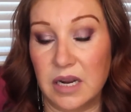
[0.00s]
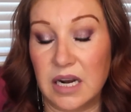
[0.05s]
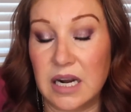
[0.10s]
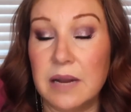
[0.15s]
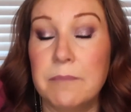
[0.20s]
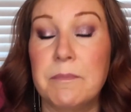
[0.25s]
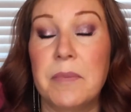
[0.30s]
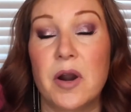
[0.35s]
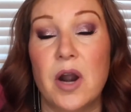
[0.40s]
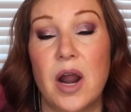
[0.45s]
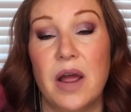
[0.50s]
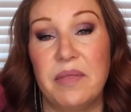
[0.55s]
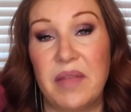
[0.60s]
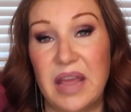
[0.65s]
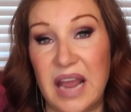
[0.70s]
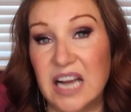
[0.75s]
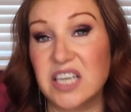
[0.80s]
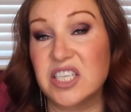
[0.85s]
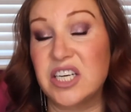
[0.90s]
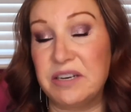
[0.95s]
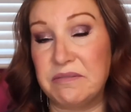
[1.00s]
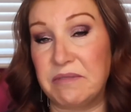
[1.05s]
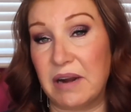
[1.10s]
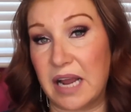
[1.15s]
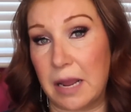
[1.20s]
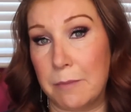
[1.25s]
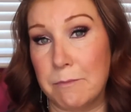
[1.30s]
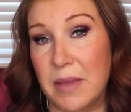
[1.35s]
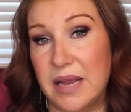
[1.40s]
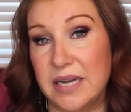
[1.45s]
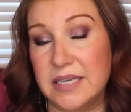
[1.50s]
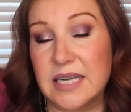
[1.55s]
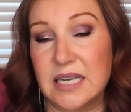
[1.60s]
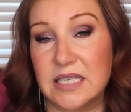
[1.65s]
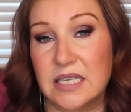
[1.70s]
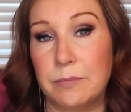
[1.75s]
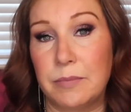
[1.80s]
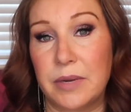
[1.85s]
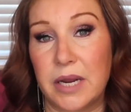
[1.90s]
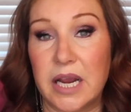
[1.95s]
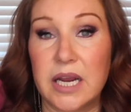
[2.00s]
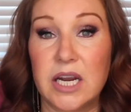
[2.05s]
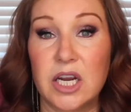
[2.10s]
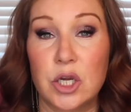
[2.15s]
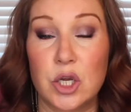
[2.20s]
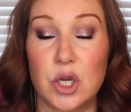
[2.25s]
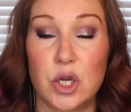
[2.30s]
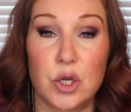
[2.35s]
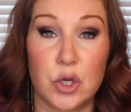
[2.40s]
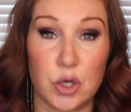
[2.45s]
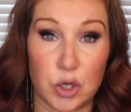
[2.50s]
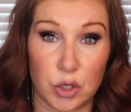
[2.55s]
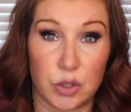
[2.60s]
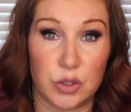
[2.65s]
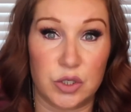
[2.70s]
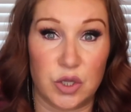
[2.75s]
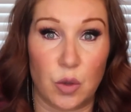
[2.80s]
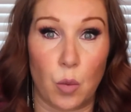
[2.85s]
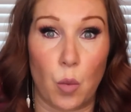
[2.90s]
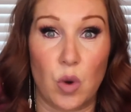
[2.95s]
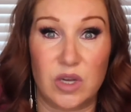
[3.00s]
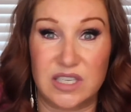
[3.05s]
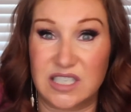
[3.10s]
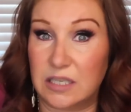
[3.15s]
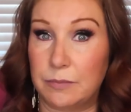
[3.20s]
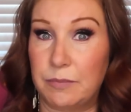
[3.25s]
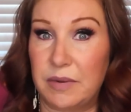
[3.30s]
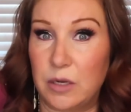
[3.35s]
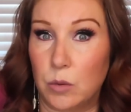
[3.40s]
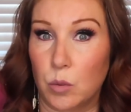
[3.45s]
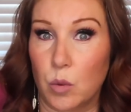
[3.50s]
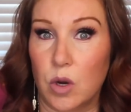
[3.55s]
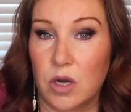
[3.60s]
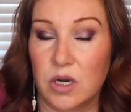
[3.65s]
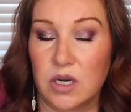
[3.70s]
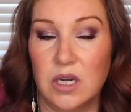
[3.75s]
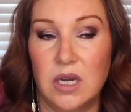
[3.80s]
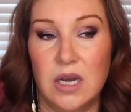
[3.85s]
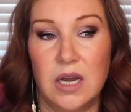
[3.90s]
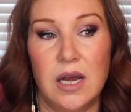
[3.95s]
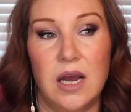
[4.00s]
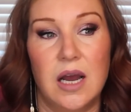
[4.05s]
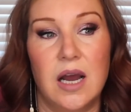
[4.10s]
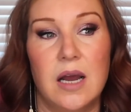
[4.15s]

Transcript: clipper, and they actually recommend as a beginner you use the 1-speed one,